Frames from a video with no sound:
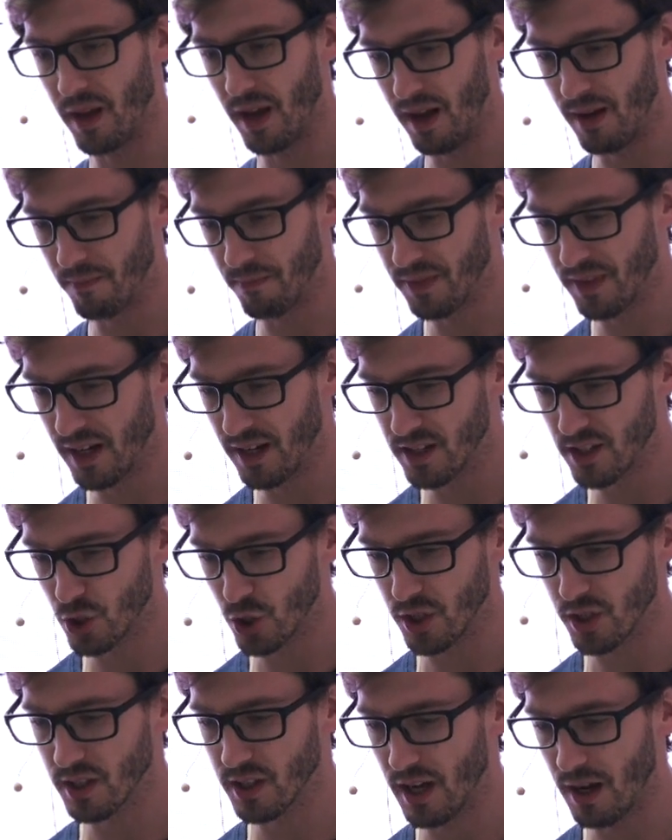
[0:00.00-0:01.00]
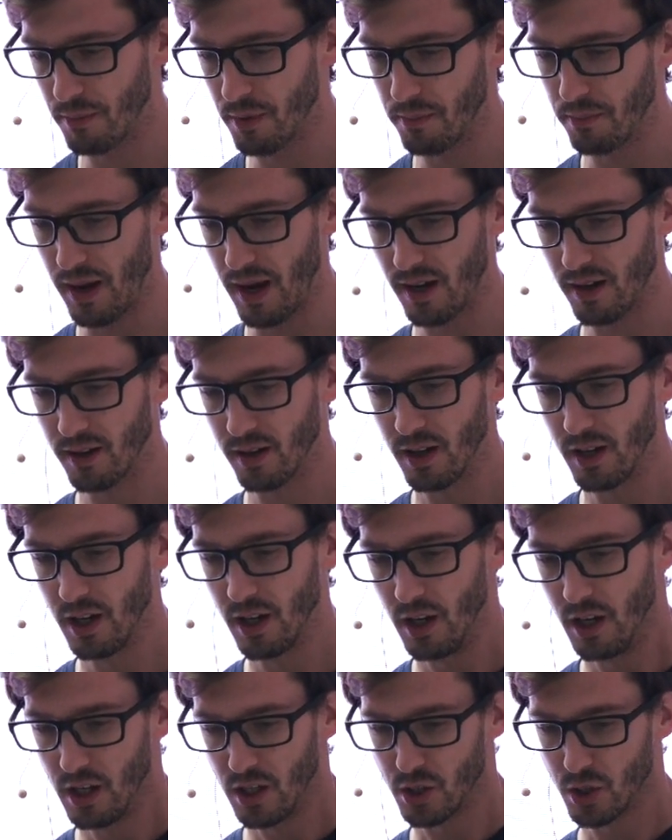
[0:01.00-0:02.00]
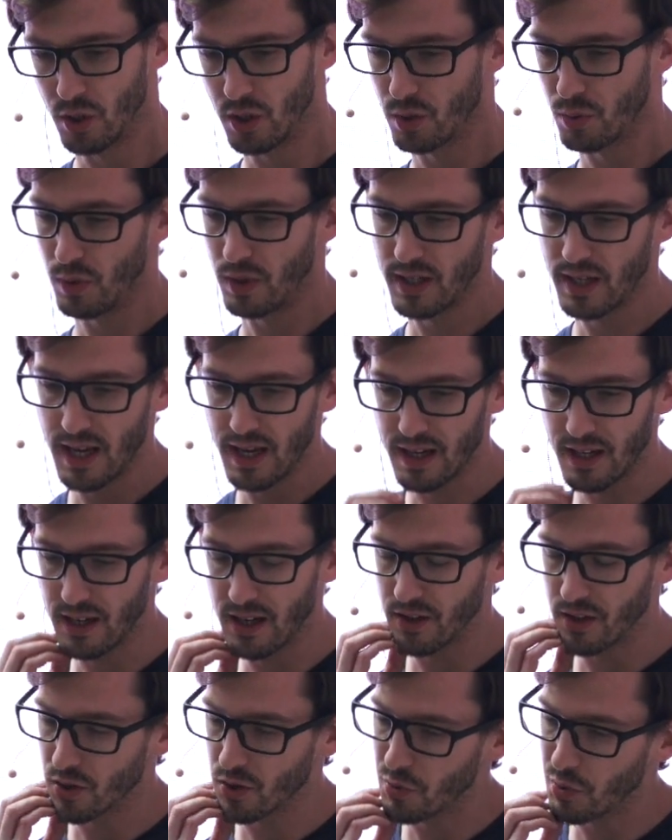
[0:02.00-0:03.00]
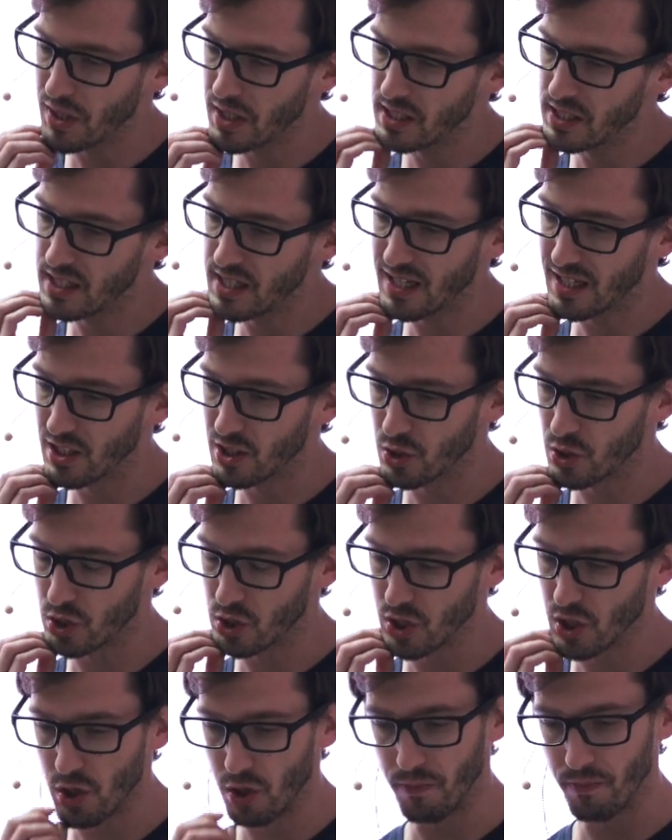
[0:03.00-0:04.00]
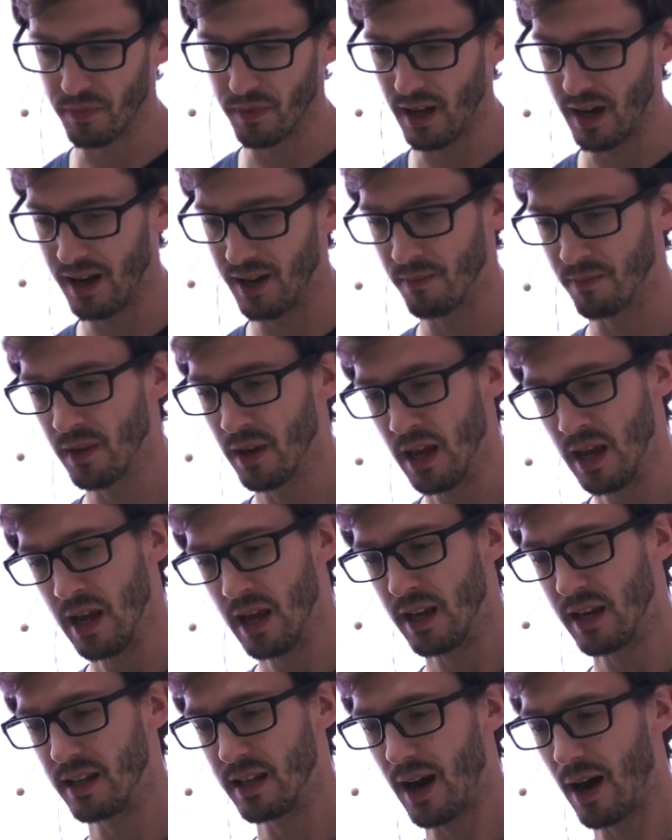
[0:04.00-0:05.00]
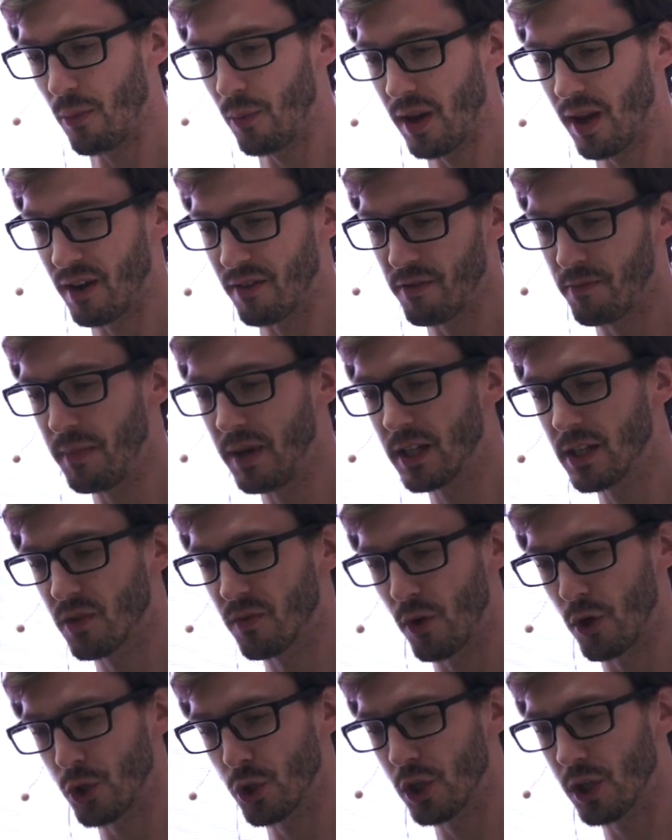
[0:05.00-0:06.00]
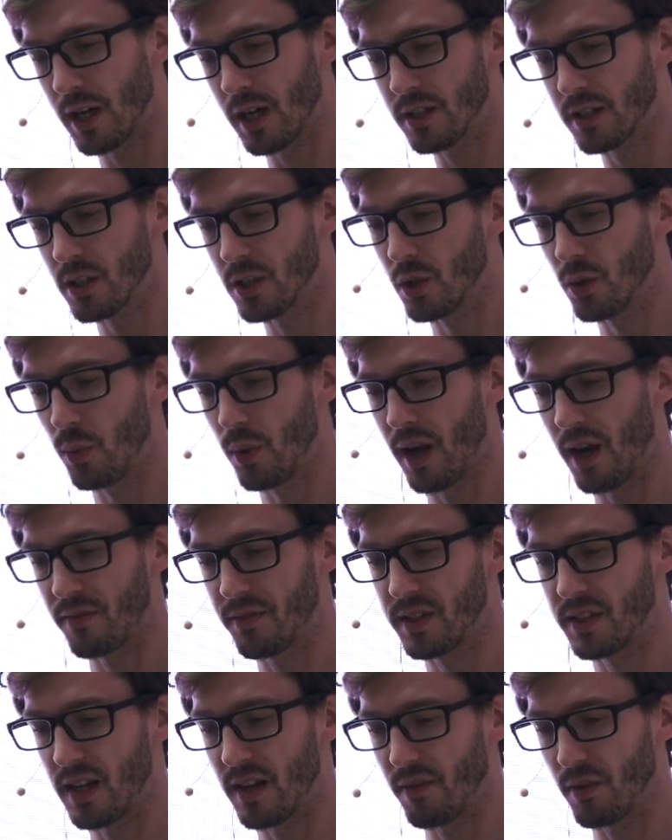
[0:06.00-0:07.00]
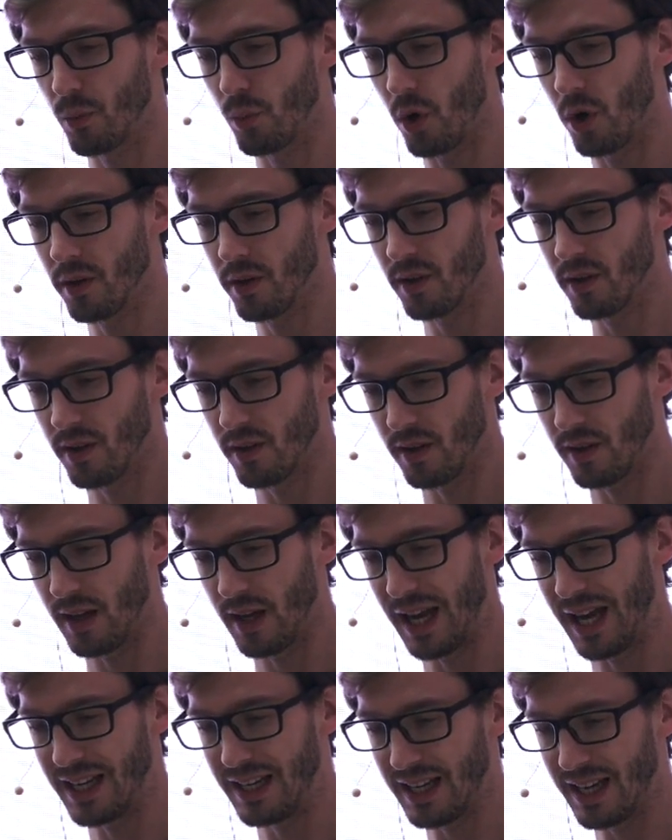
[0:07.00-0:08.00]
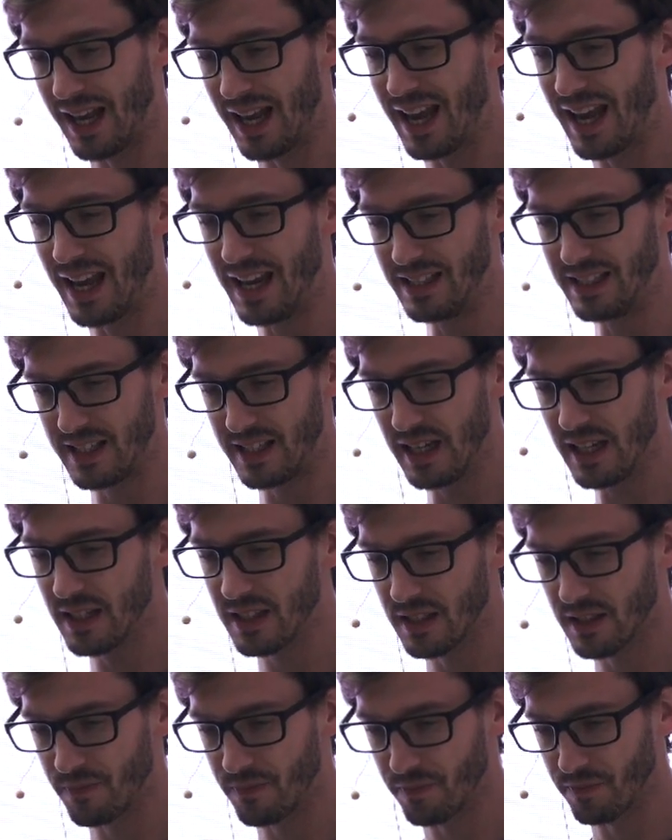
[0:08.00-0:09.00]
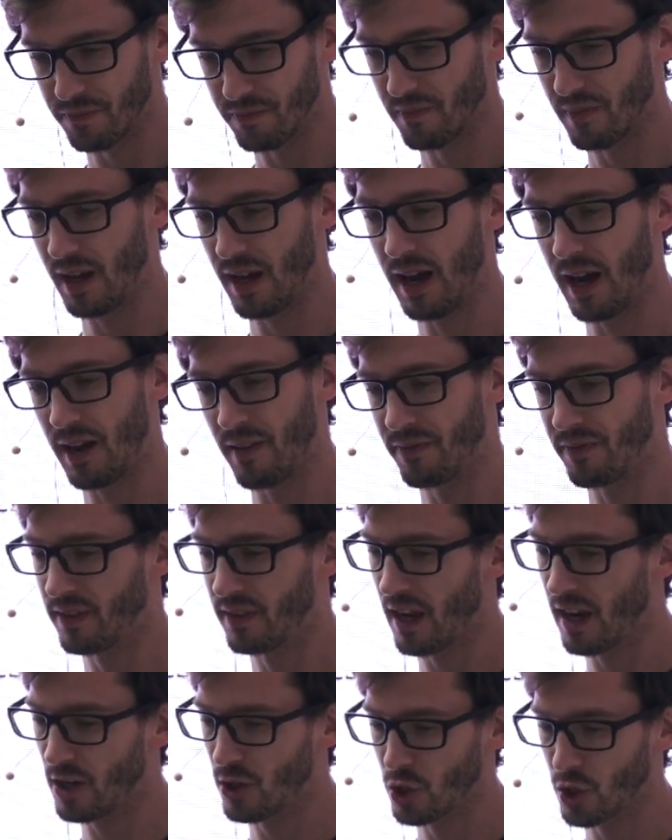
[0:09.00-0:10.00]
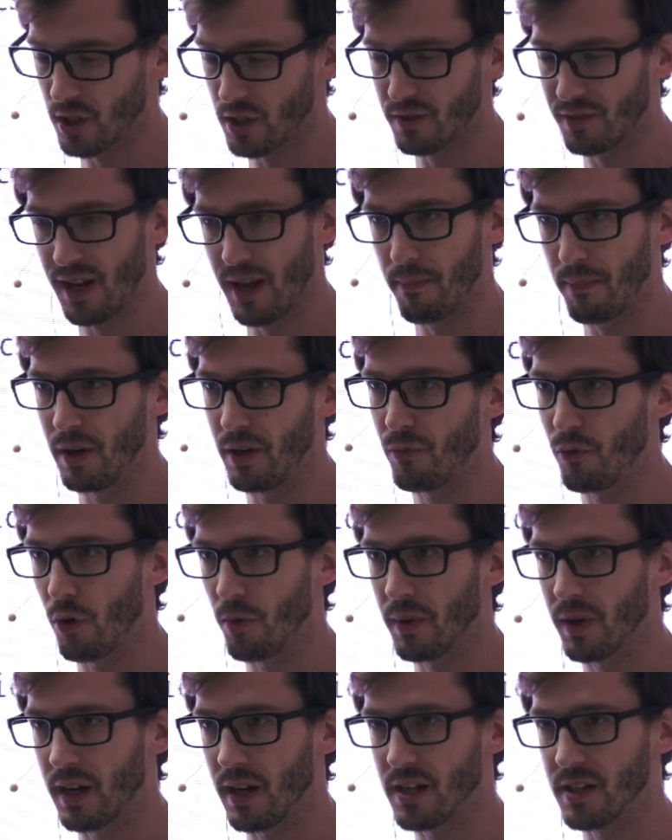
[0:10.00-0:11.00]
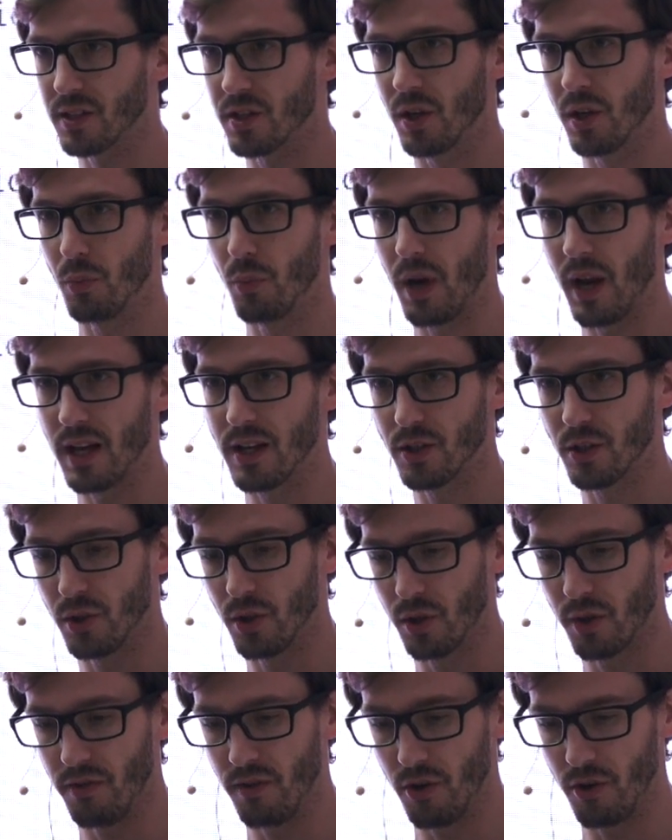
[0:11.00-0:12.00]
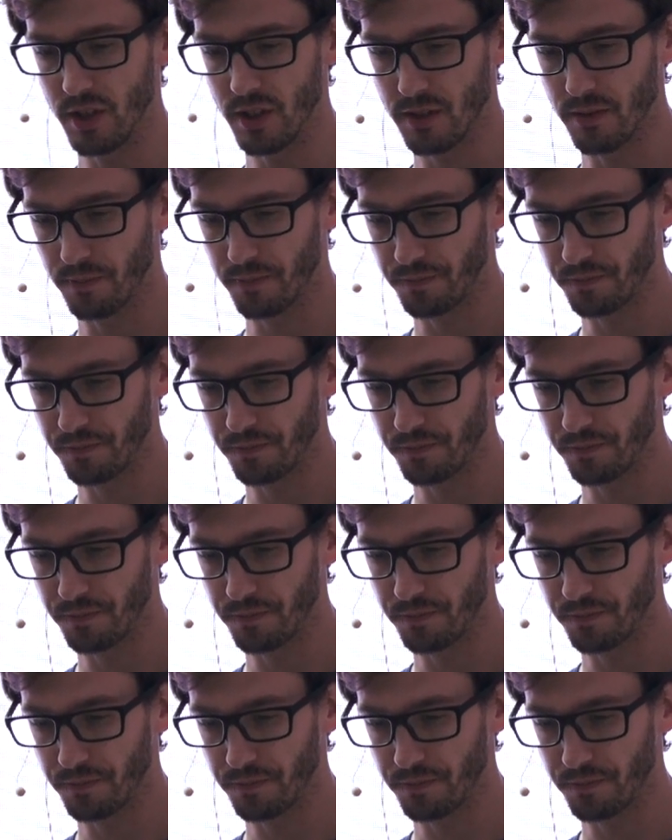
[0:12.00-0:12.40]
and then it's just coming back. So this will take another 20 seconds or so. Now we have a mixed version cluster, so we have 7.1 and 8.6, and they just happily form a cluster and will answer your queries.